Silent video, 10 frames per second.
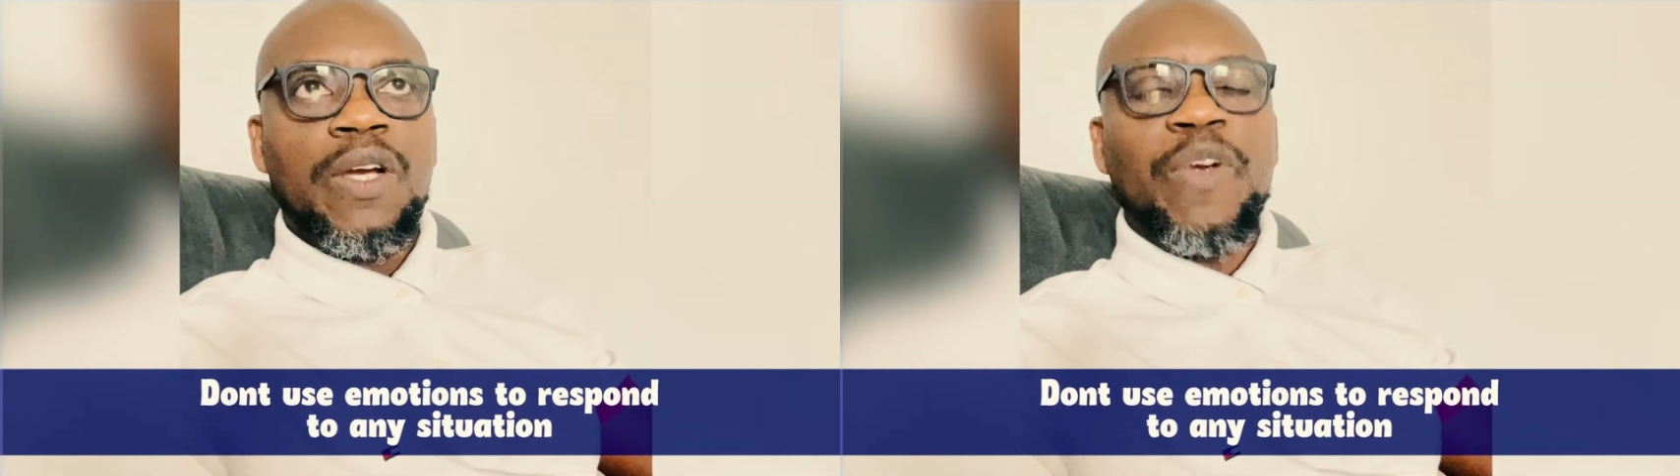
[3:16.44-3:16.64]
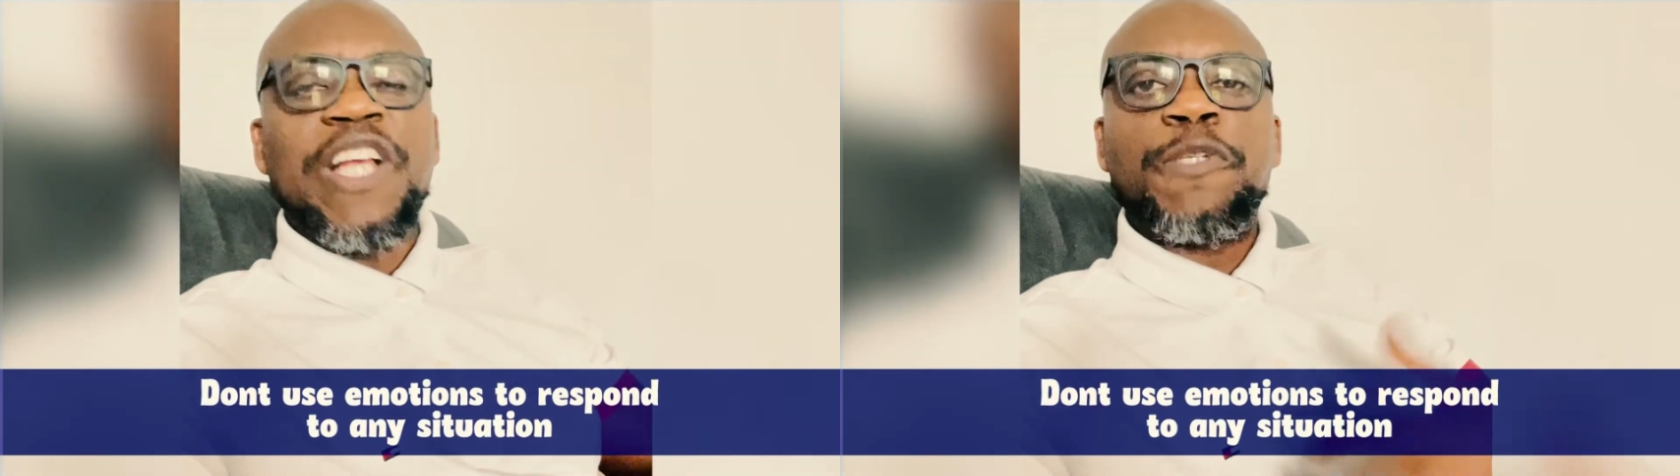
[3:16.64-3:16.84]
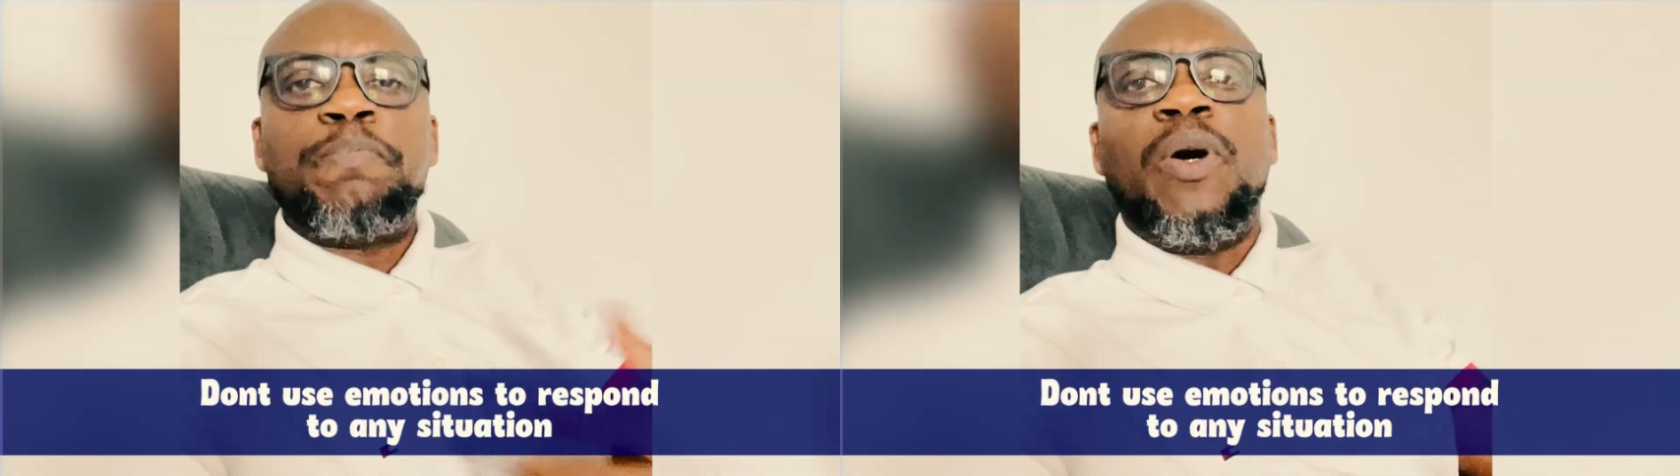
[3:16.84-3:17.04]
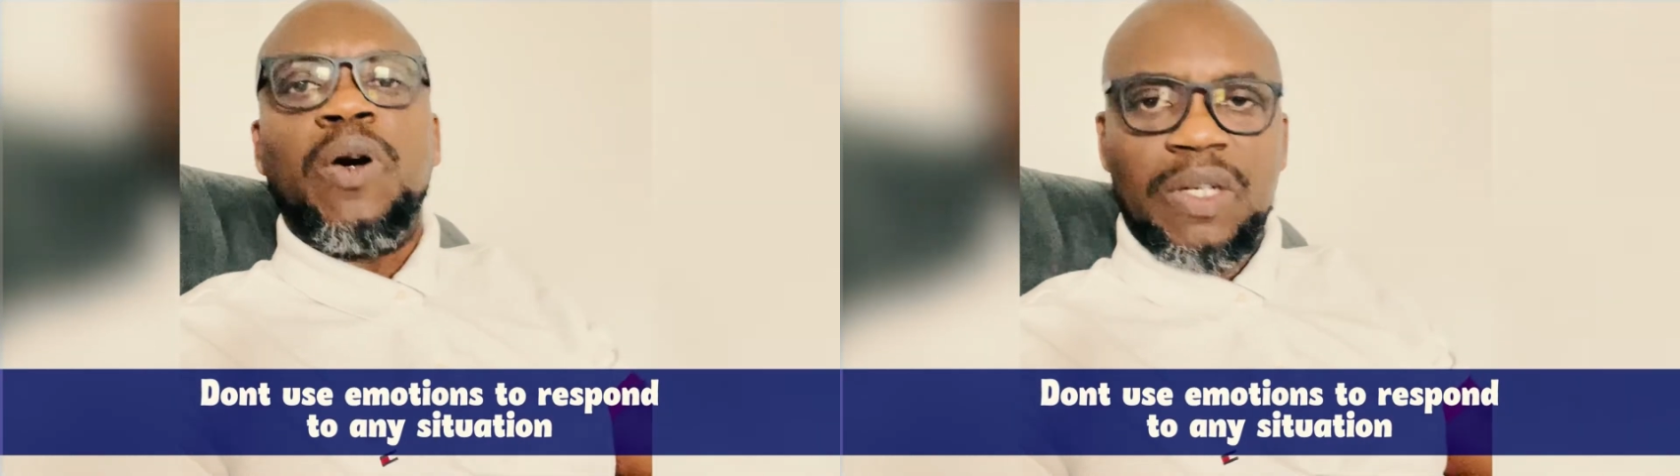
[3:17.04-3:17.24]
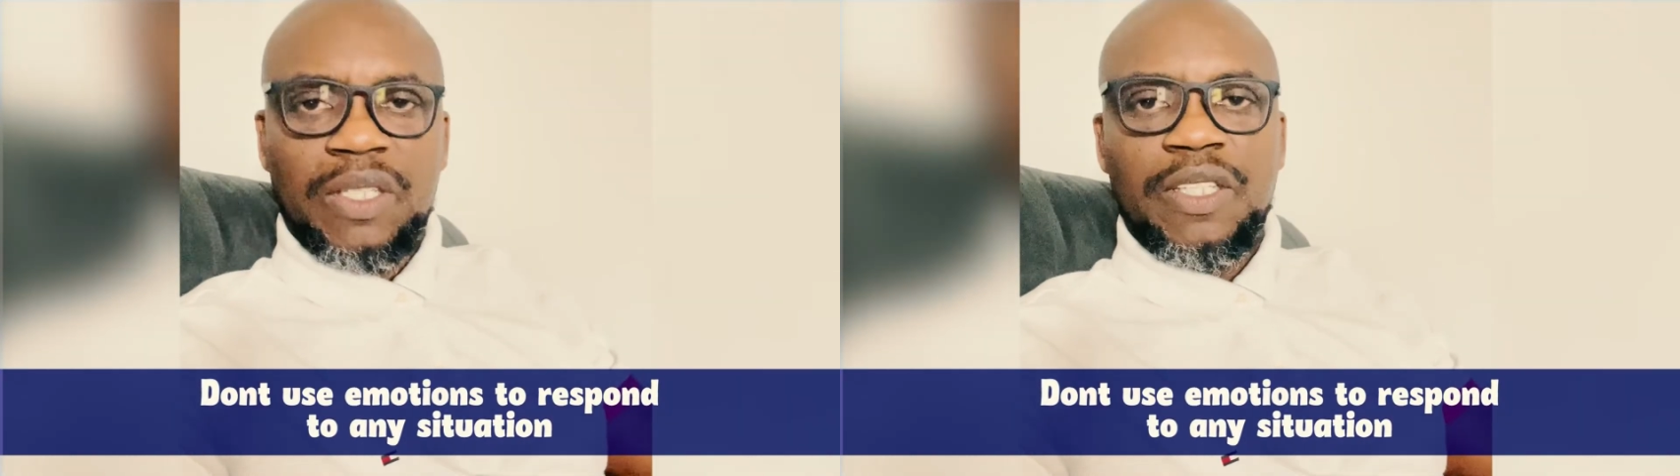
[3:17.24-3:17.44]

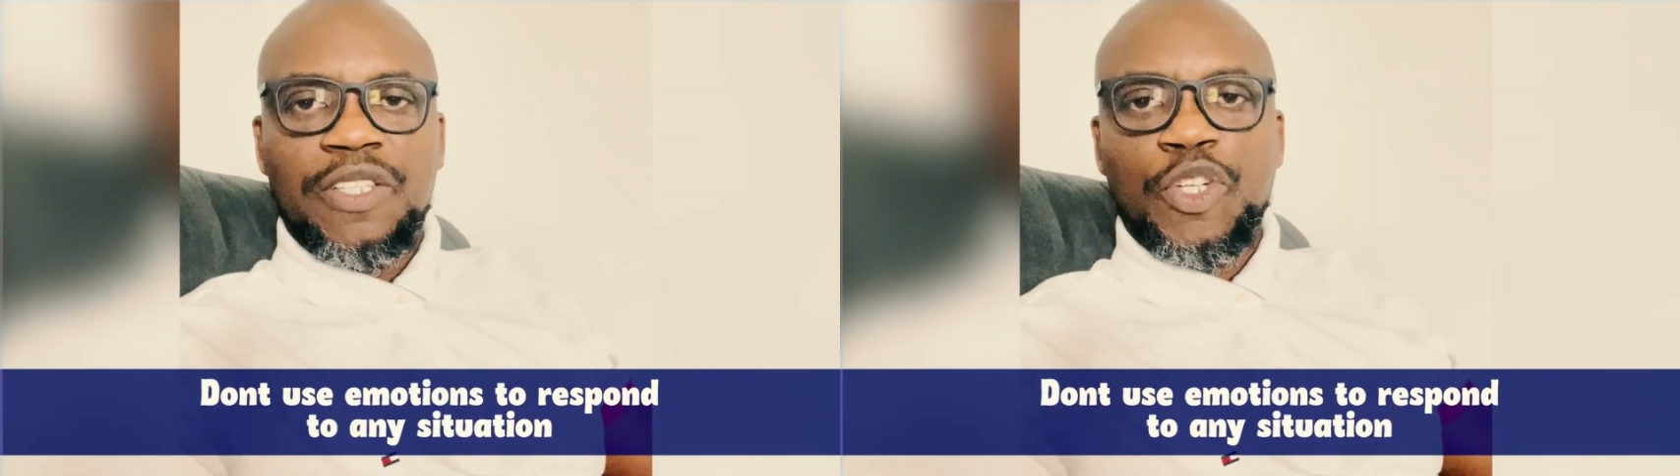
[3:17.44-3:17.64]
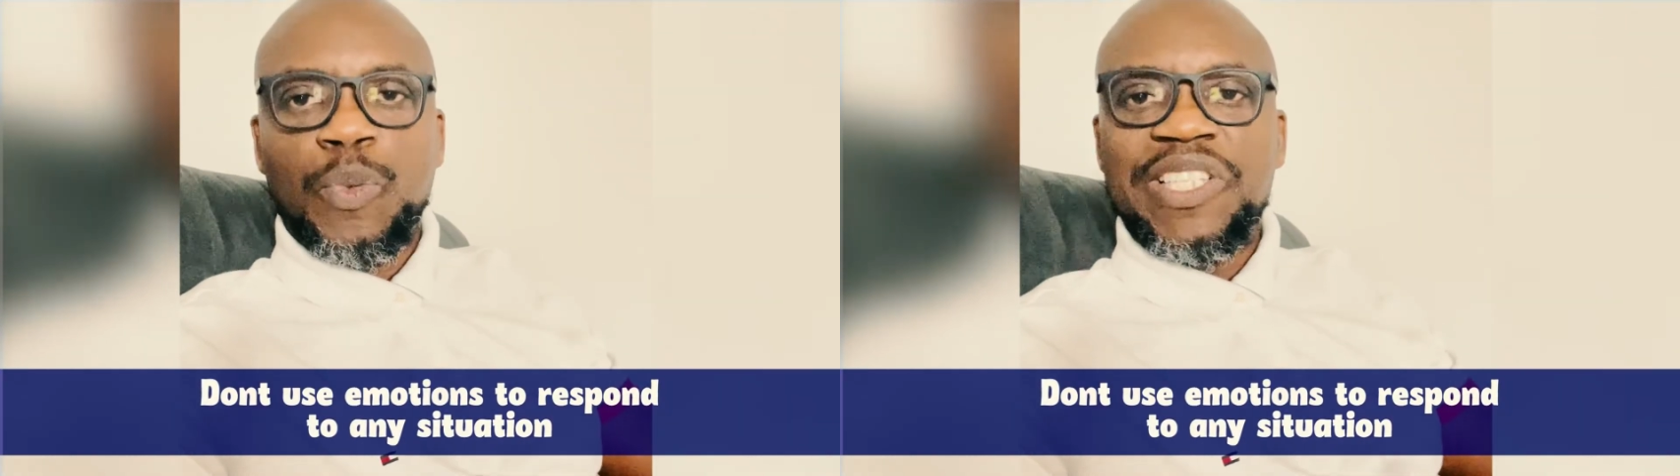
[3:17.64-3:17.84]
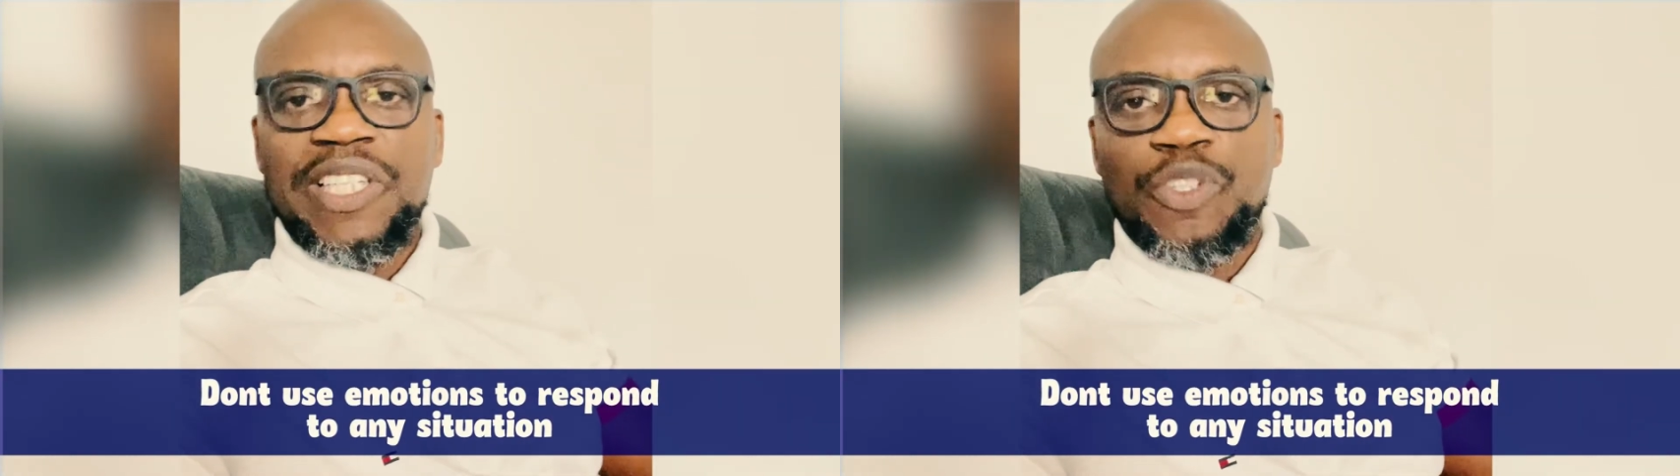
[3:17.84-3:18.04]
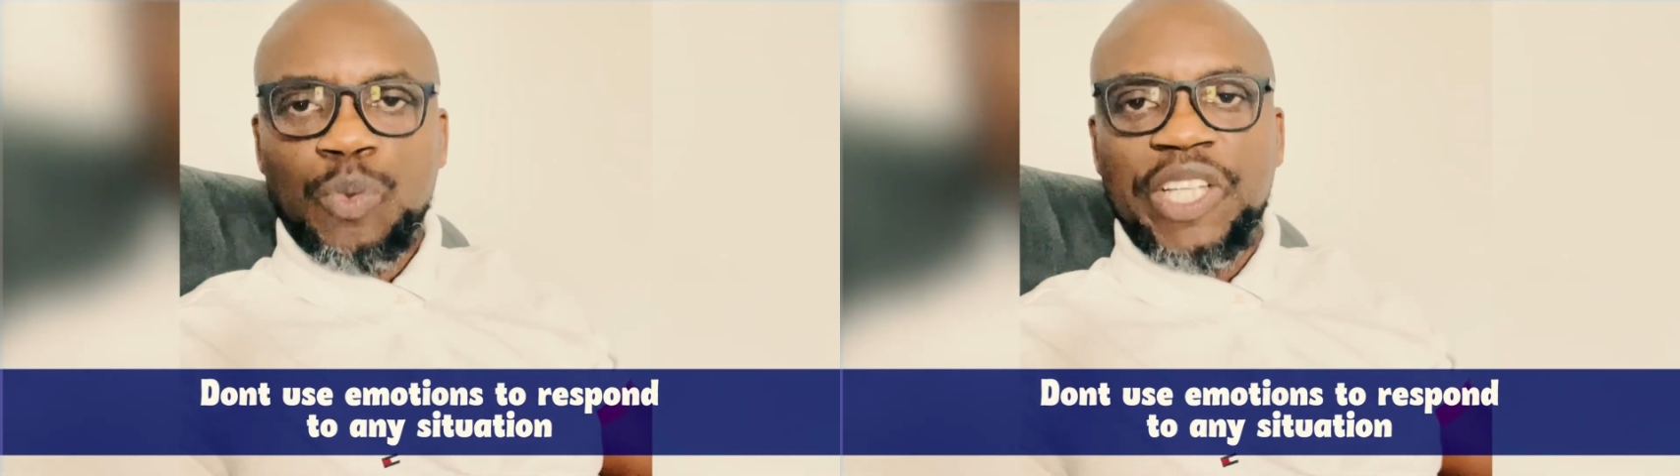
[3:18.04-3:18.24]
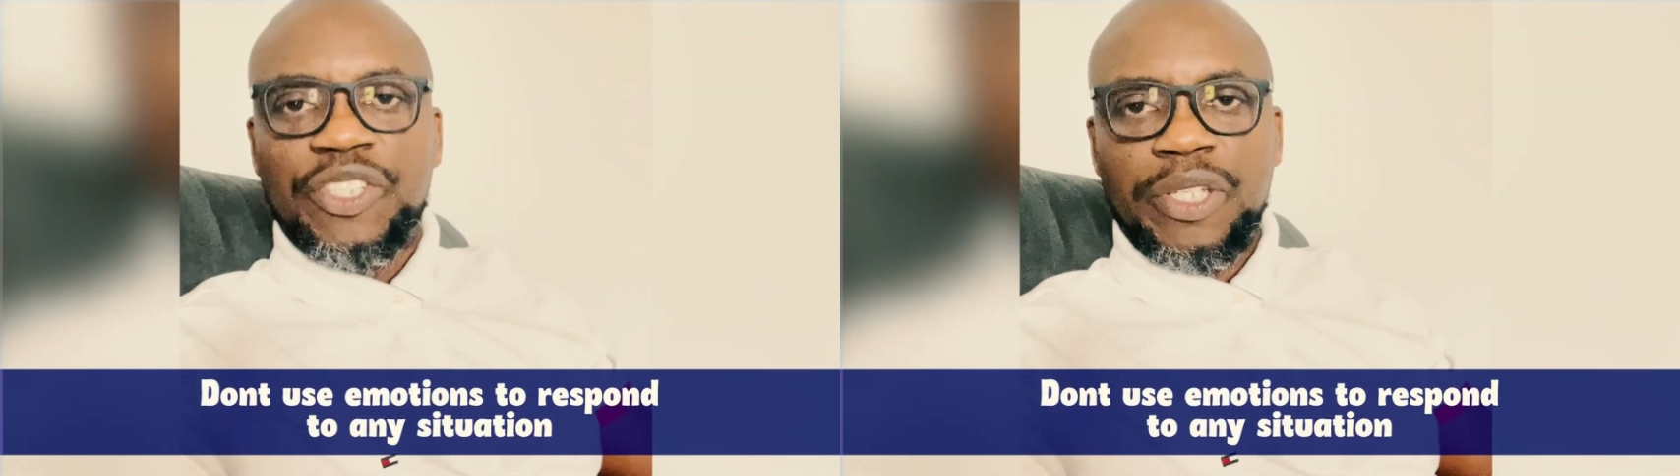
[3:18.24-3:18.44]
respond to a
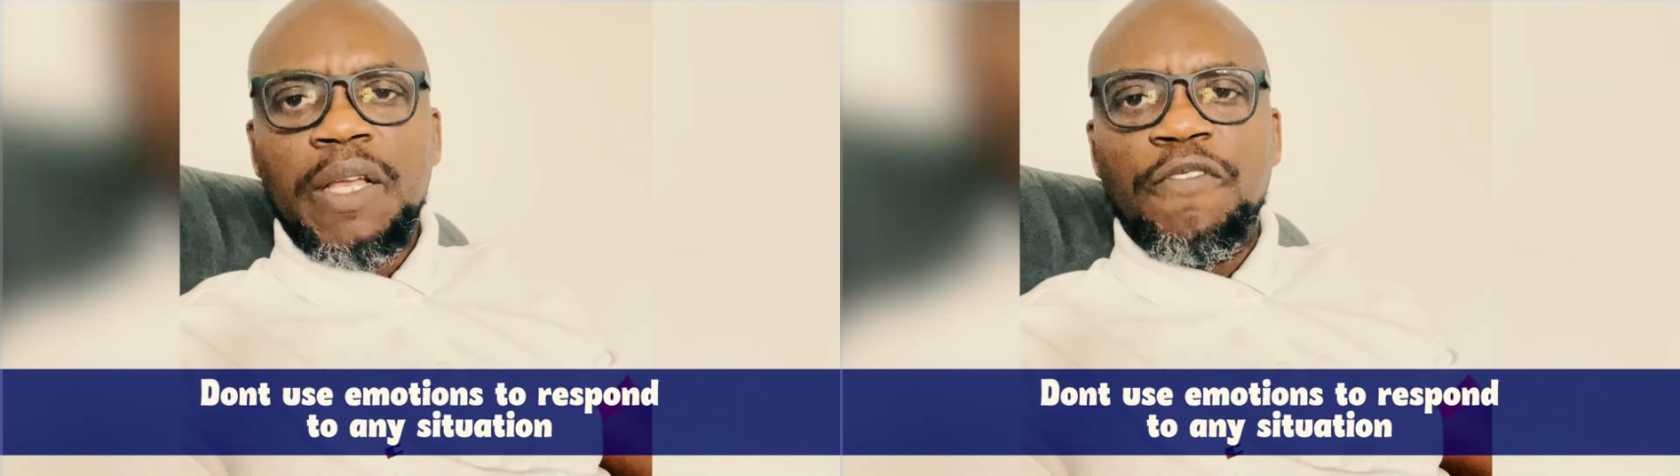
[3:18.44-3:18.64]
situation,